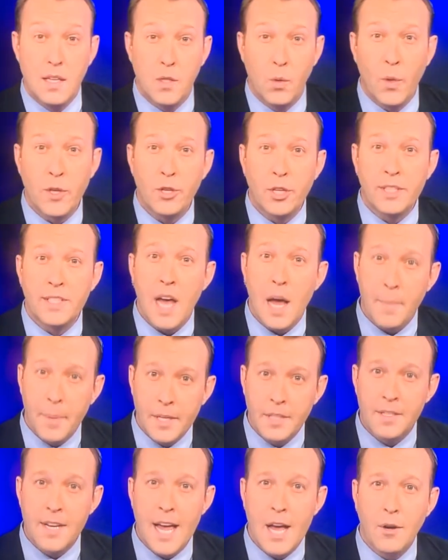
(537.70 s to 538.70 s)
Switching
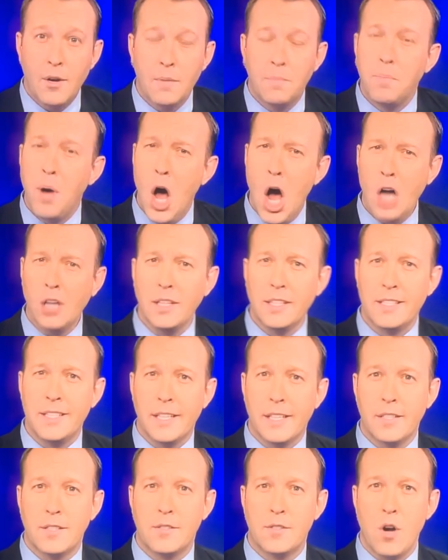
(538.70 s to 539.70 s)
topics now to
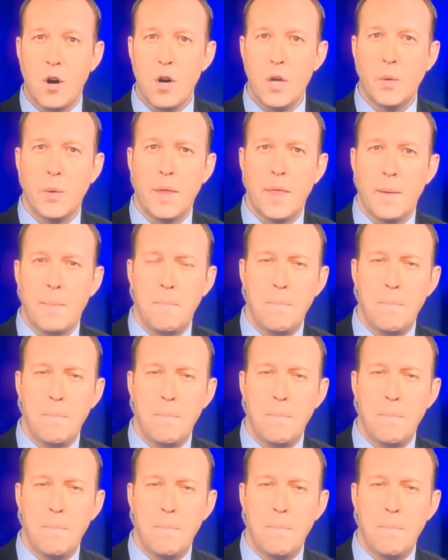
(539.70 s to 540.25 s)
politics, starting with